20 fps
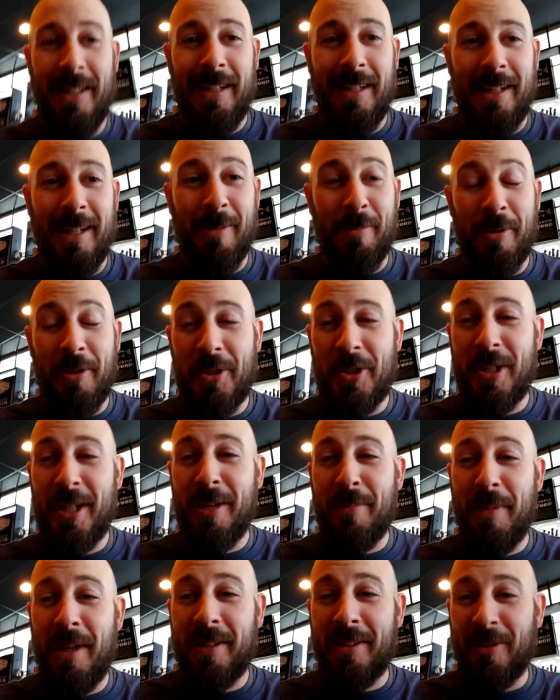I'm going to try
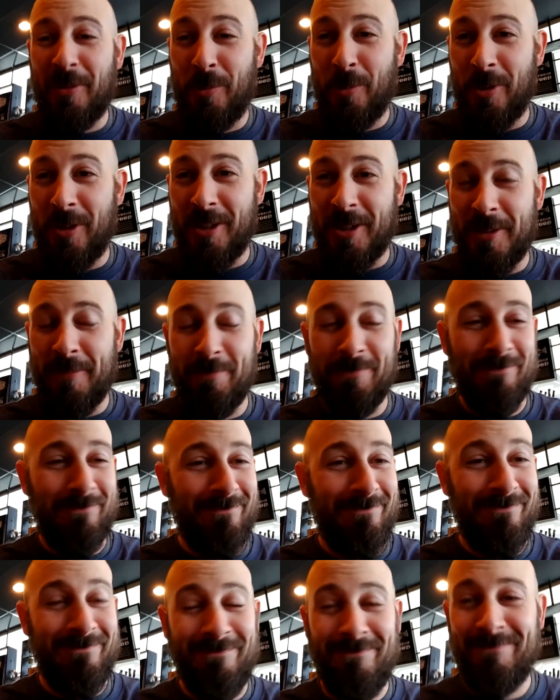and make this work.
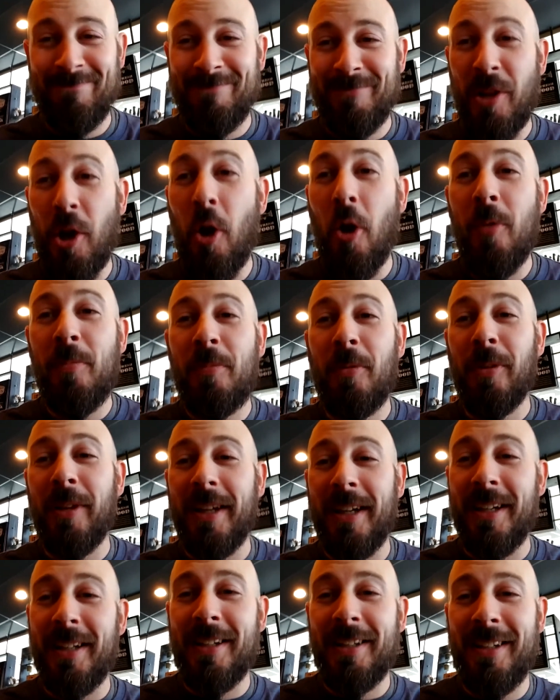Hopefully,
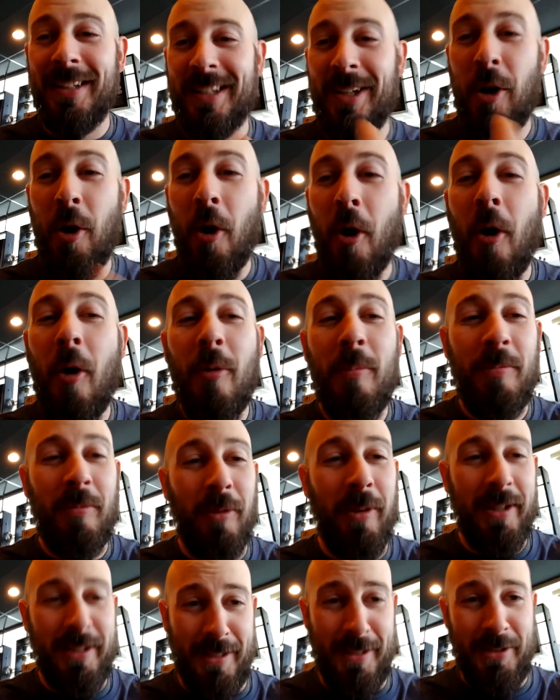you're
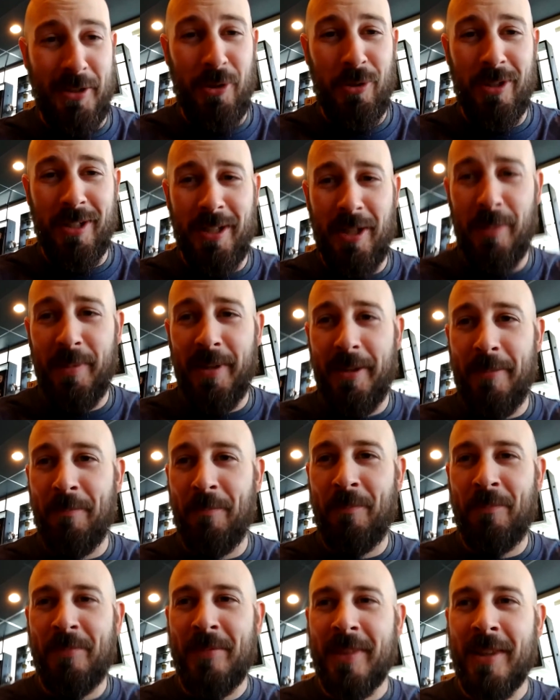going to hear me.
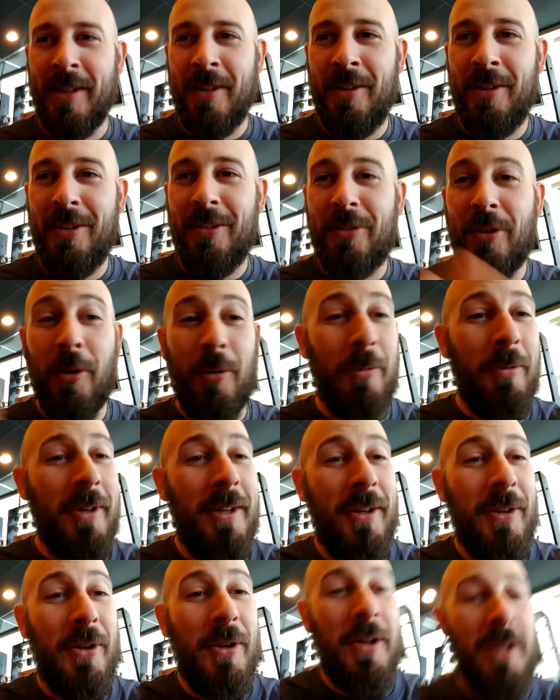So,
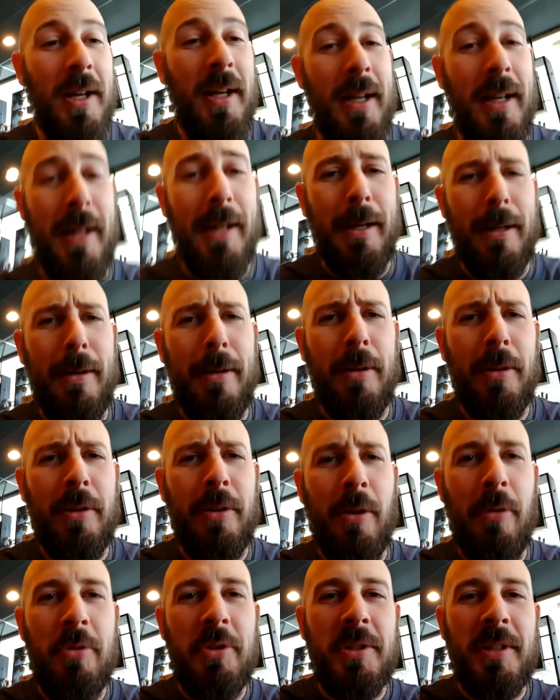
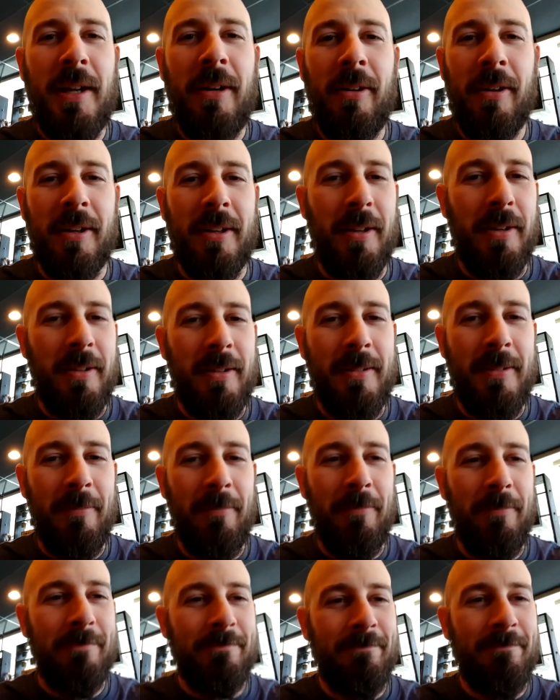Coach Derek,
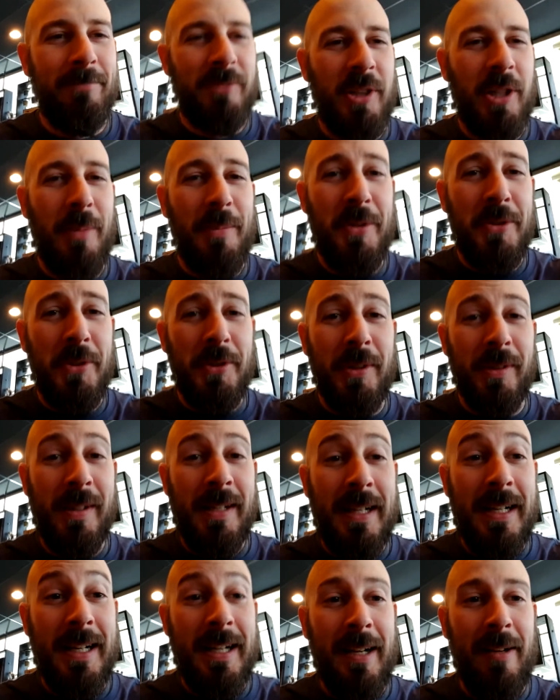coming to you
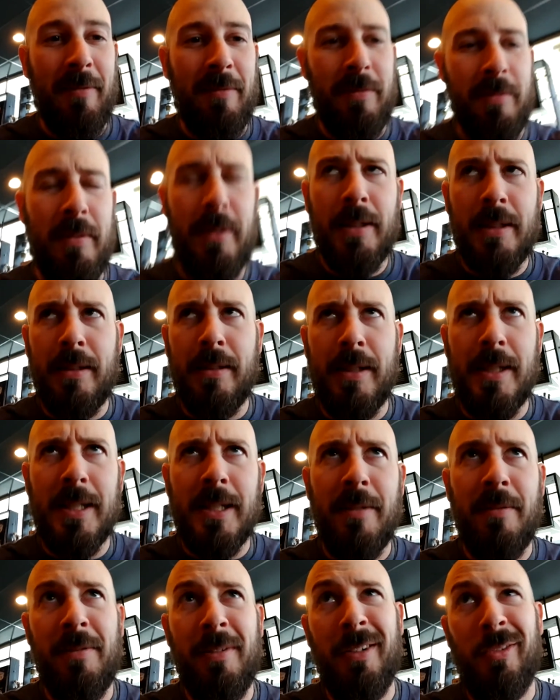live, not
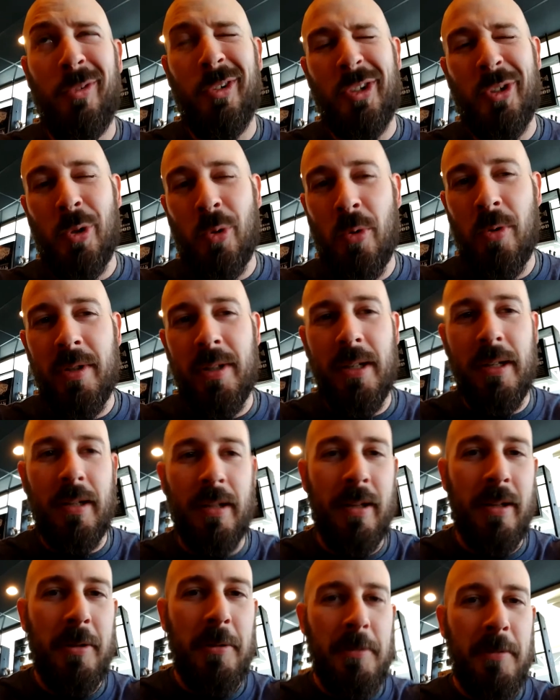live, recorded
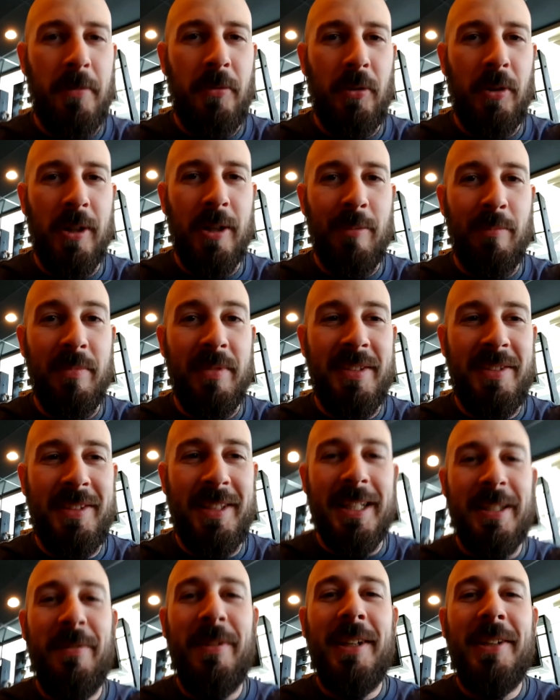from
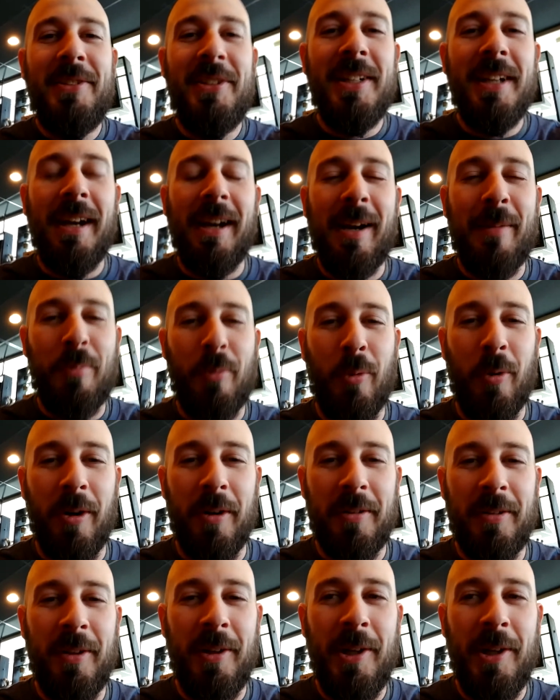CVG Airport